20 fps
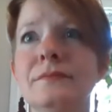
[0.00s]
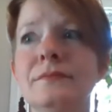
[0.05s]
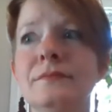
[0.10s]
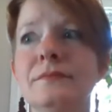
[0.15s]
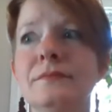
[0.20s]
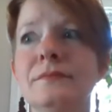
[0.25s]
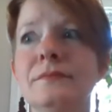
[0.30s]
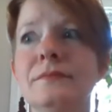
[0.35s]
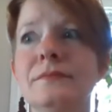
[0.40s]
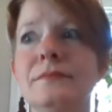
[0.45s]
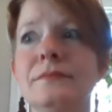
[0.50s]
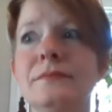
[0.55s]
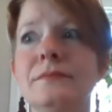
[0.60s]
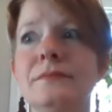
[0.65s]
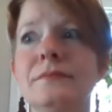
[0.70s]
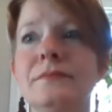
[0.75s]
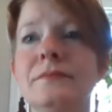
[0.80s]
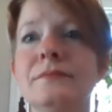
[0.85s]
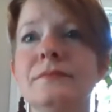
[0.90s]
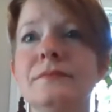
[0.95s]

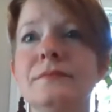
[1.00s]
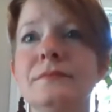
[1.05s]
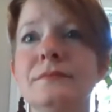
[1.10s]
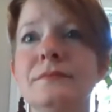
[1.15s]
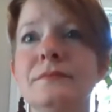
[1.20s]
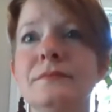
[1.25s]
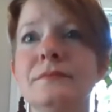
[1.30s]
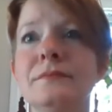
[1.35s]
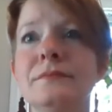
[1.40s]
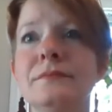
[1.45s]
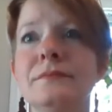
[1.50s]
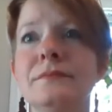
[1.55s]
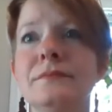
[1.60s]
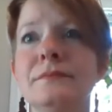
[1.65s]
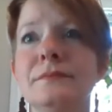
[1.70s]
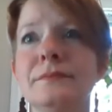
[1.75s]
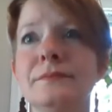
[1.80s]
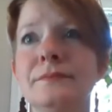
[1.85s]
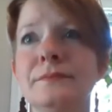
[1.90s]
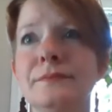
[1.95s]

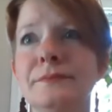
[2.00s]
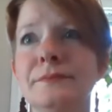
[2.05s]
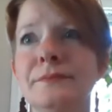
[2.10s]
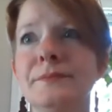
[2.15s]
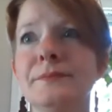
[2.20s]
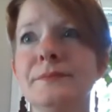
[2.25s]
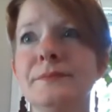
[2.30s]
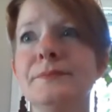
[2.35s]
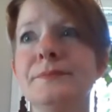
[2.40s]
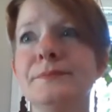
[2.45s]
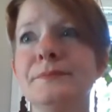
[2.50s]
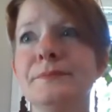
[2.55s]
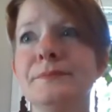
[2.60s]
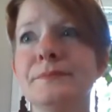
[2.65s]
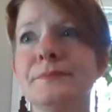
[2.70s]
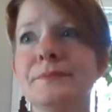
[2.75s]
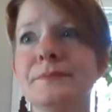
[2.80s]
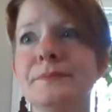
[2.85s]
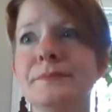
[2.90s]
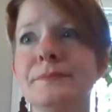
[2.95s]

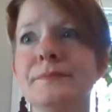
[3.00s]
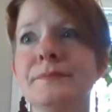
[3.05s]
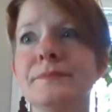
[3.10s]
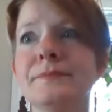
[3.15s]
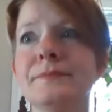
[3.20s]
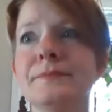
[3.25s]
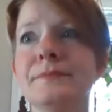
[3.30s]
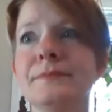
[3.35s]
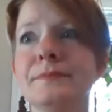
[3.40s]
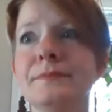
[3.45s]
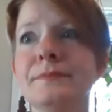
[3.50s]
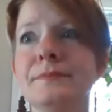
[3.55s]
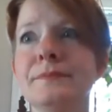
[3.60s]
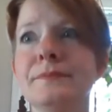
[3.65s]
(not speaking)